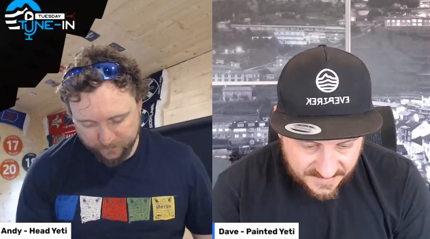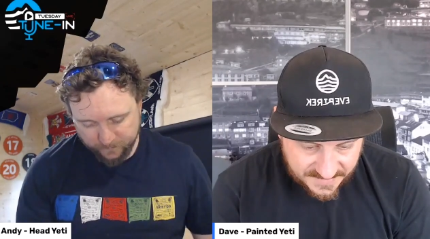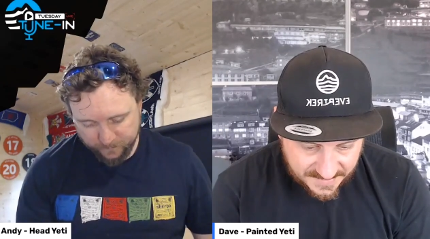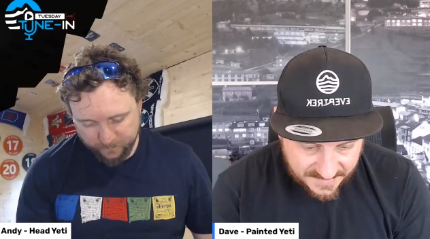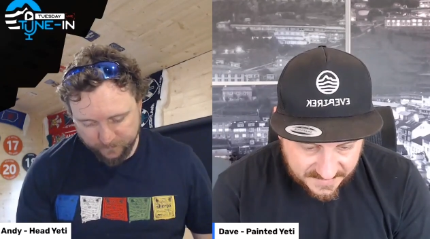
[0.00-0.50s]

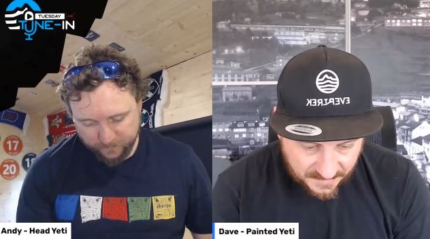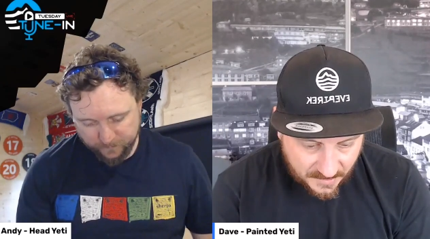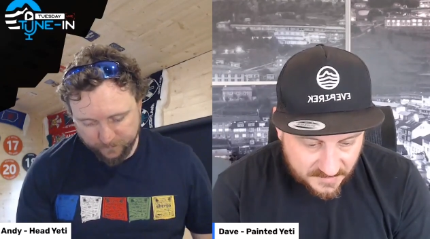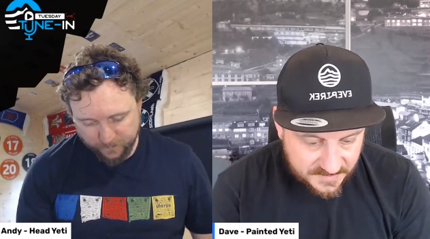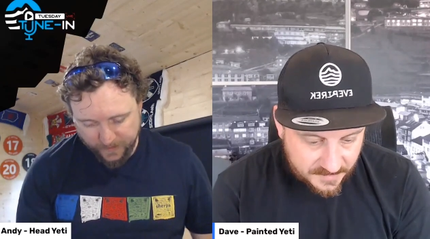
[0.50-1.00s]
Speaker 1: these days?
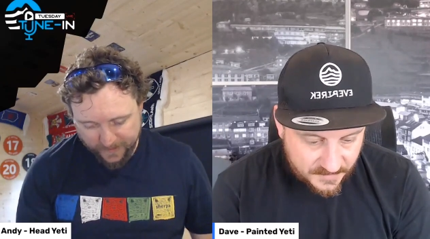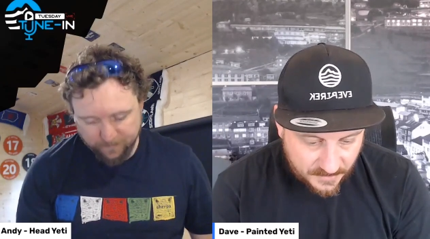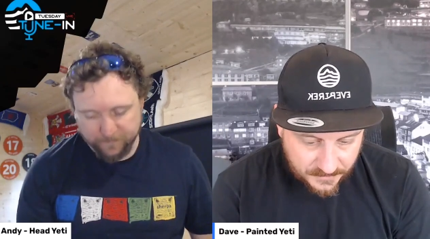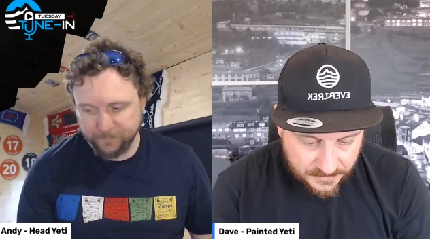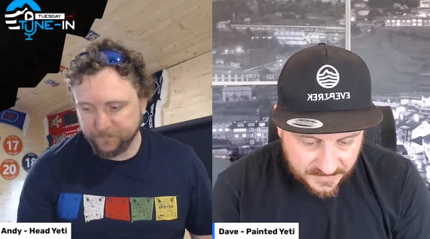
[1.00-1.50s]
A long time
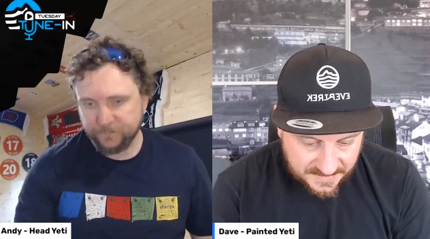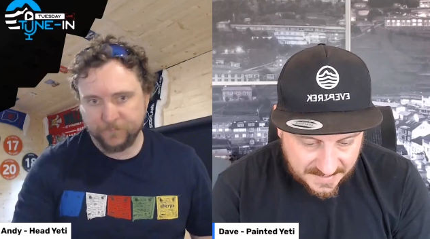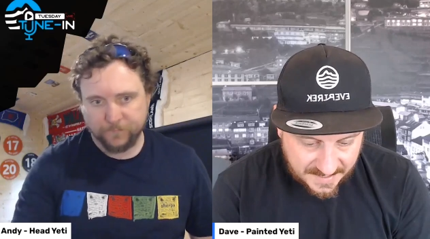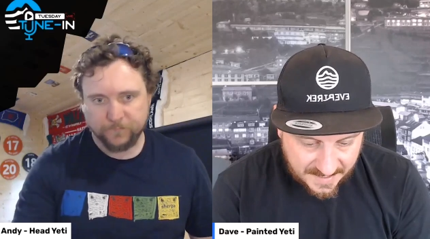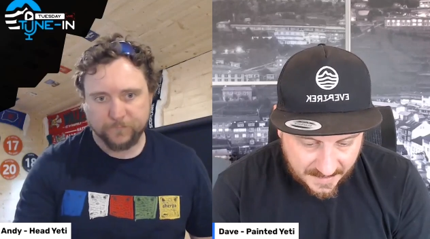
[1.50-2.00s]
ago, you could
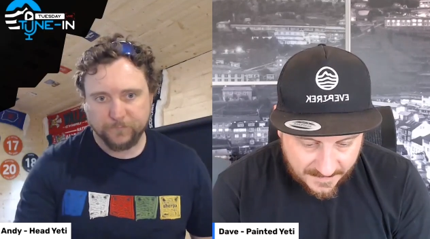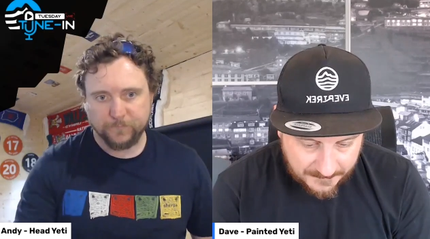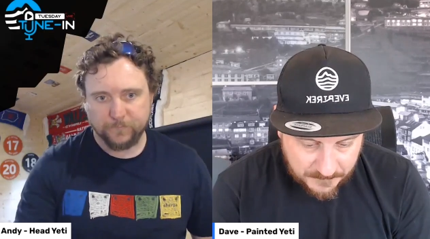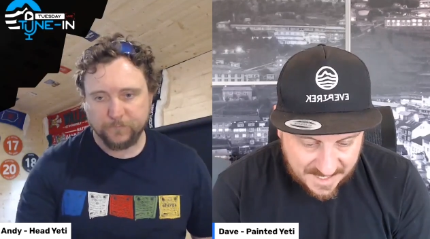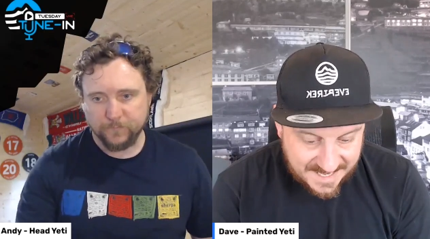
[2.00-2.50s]
get
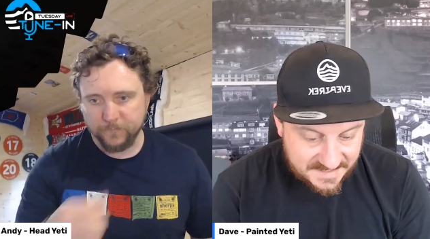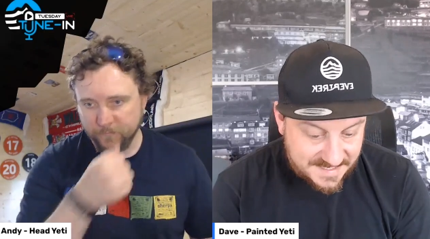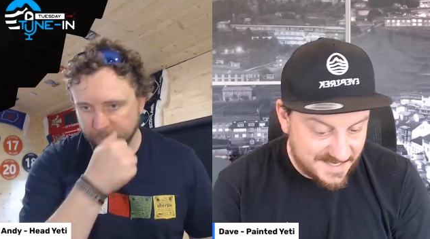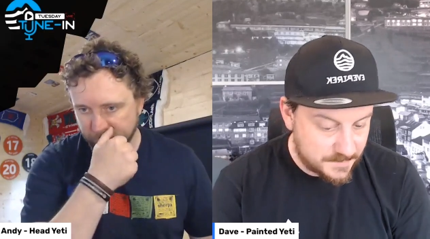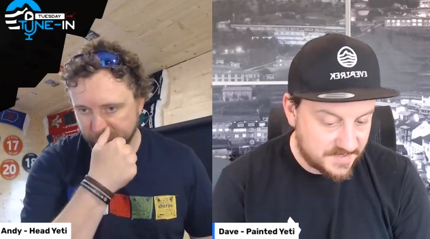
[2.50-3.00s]
um,
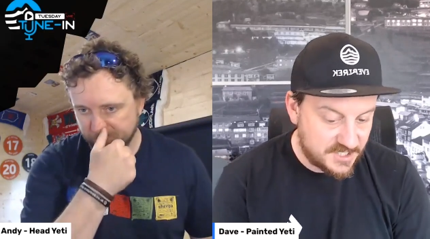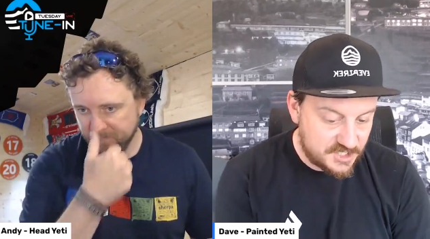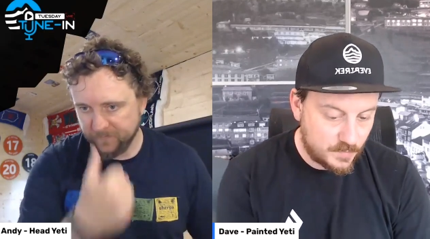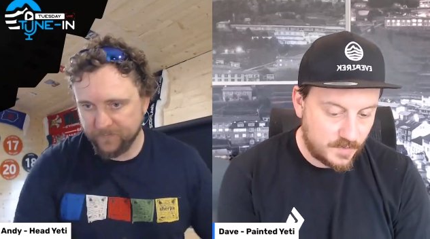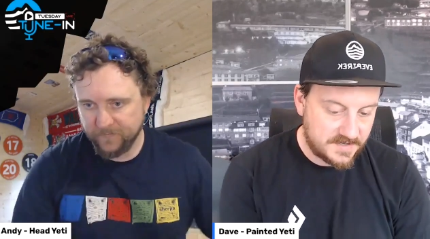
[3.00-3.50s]
ex
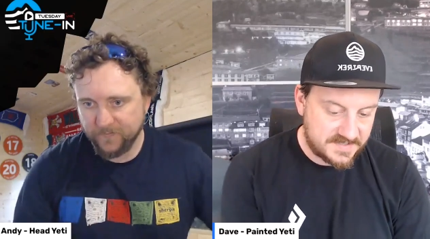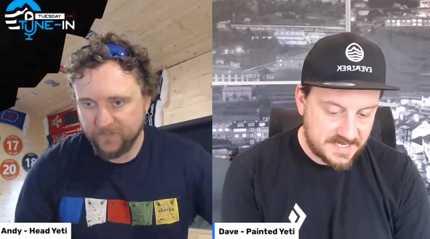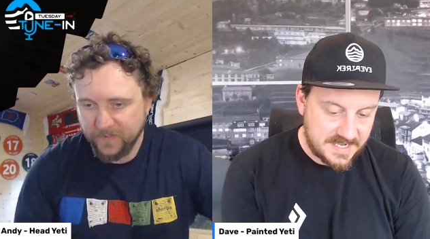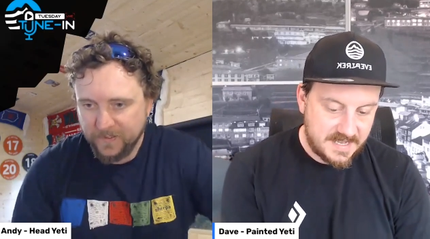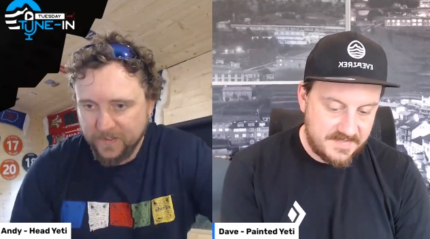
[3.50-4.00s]
expedition
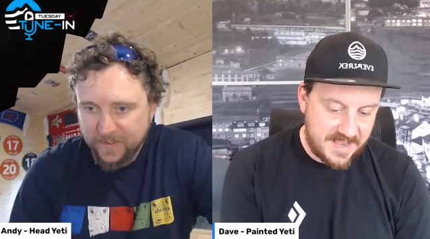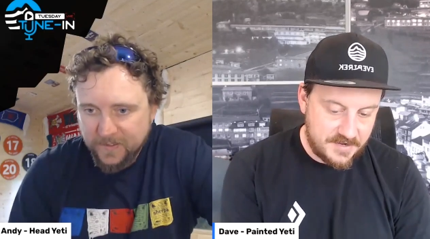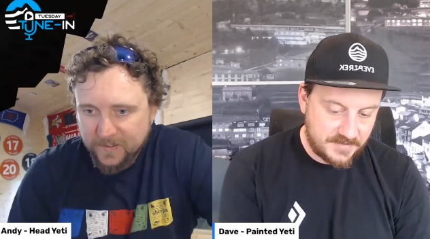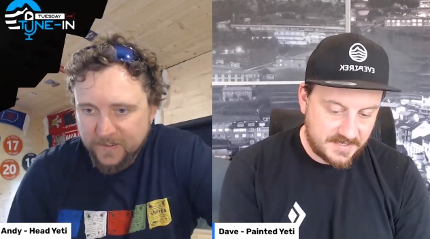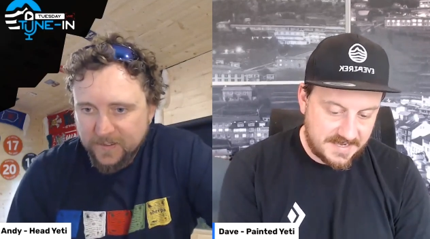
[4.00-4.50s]
ones.
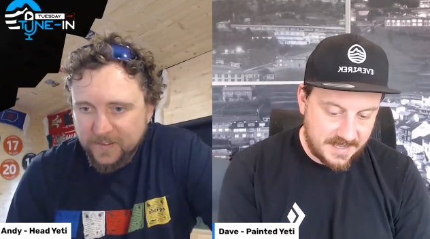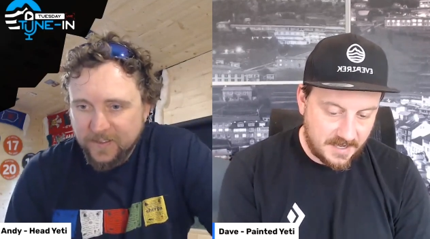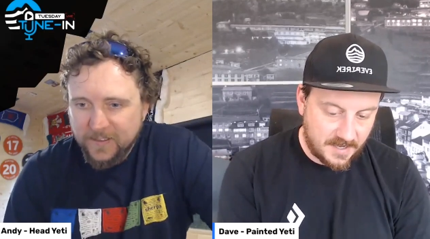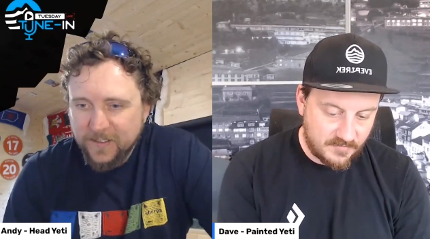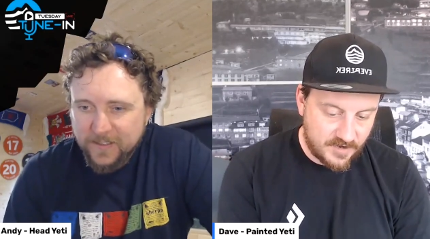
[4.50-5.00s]
Then you could get
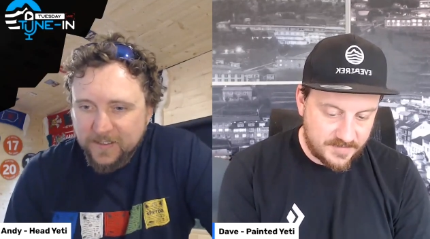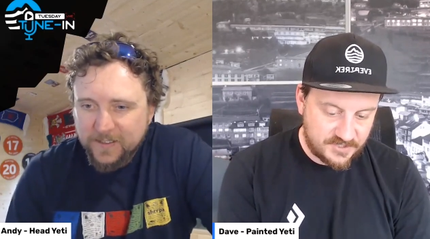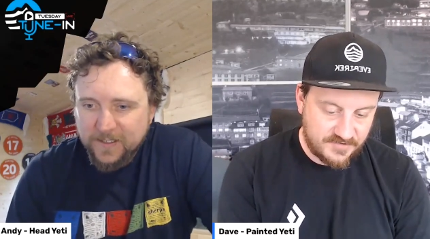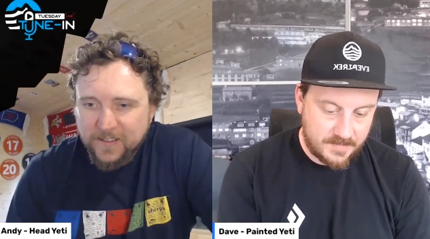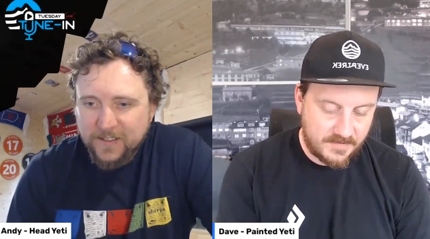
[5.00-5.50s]
uh,
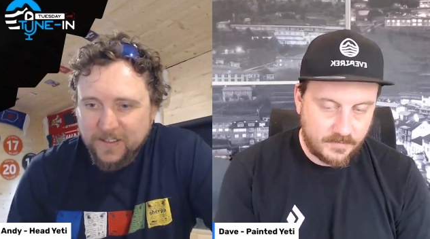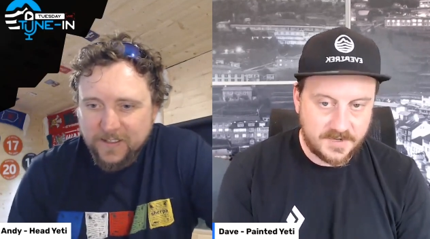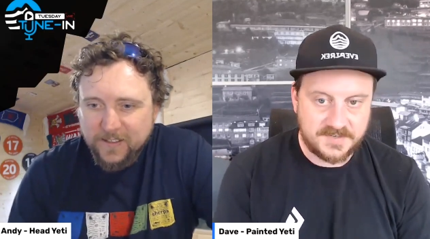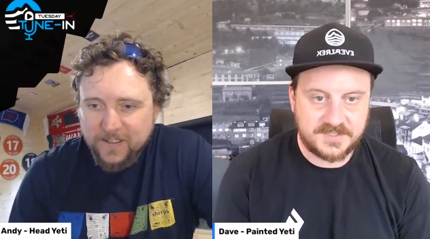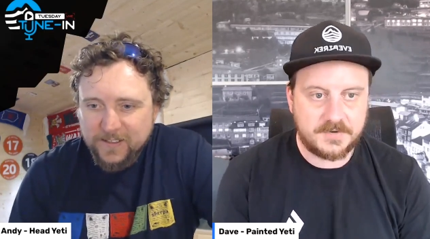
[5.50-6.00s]
rubbish rip off
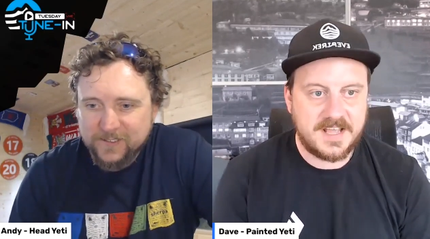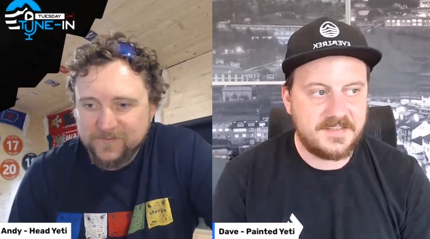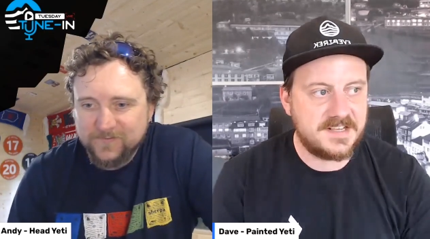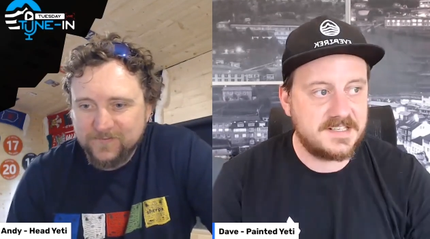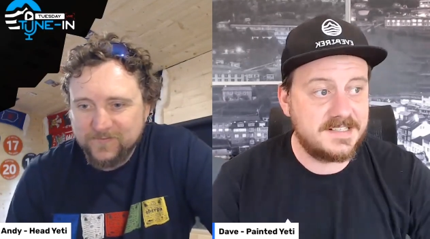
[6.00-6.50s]
ones. So
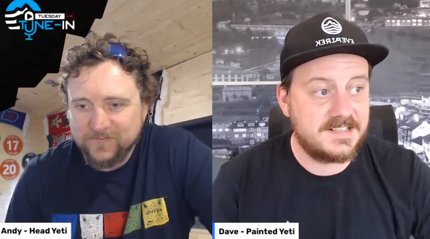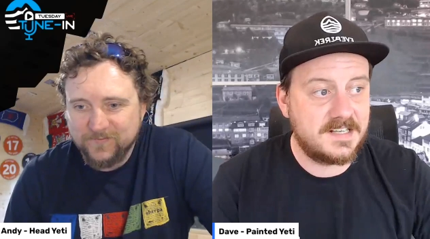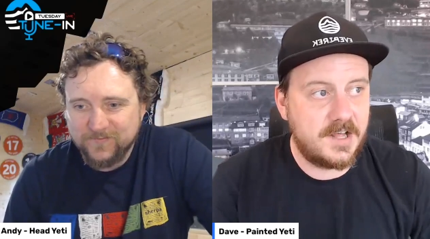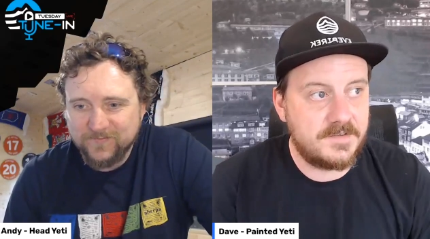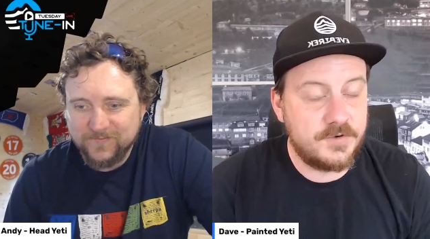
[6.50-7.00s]
yeah, there's there's
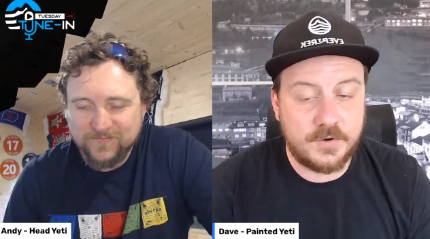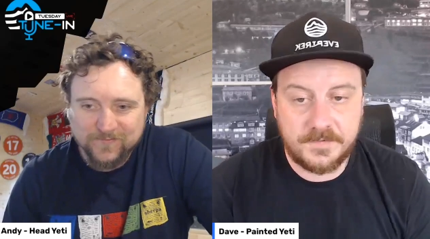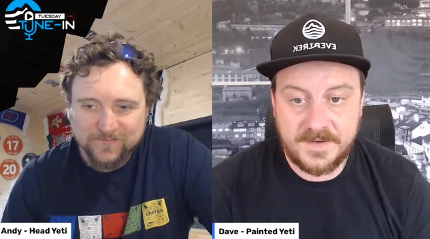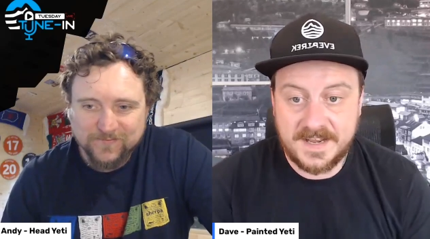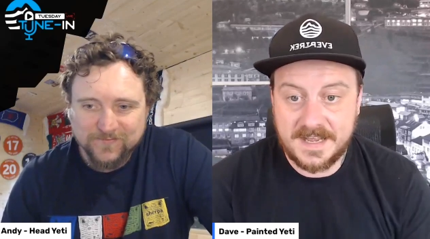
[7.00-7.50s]
a lot of
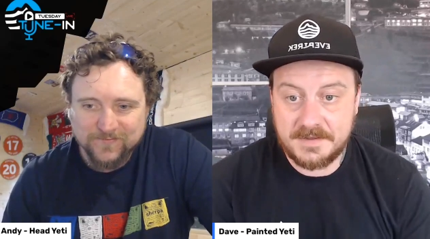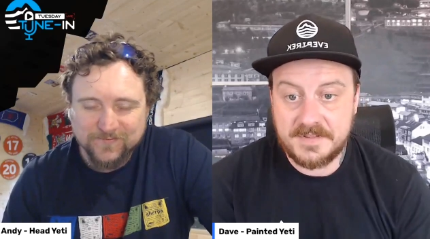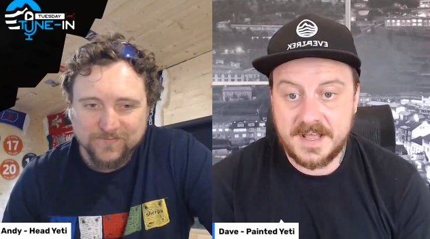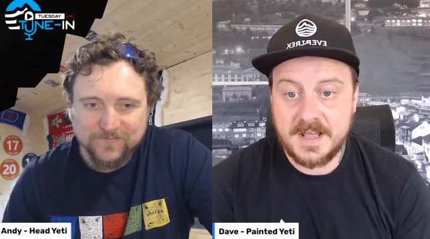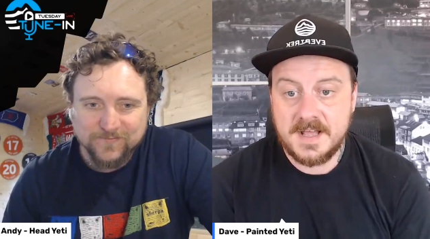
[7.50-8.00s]
North fake out
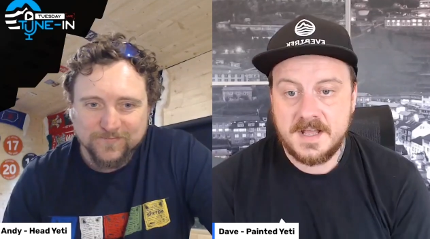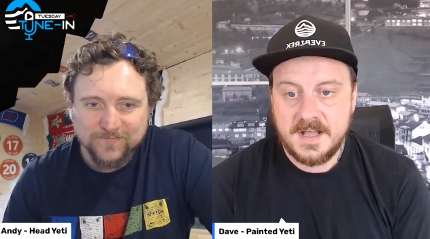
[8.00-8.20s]
there.